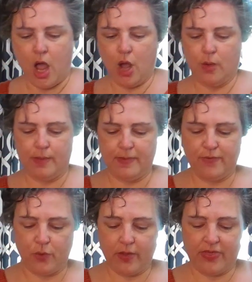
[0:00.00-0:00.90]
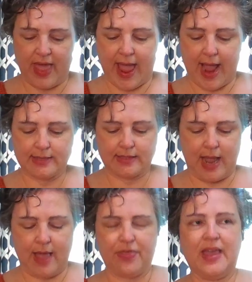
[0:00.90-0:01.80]
Oh, and before that,
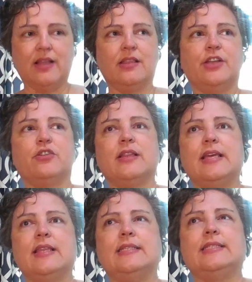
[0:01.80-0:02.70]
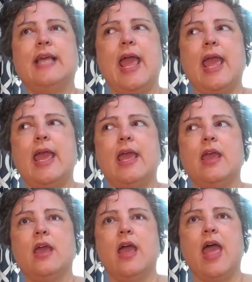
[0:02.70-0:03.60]
I think literally the day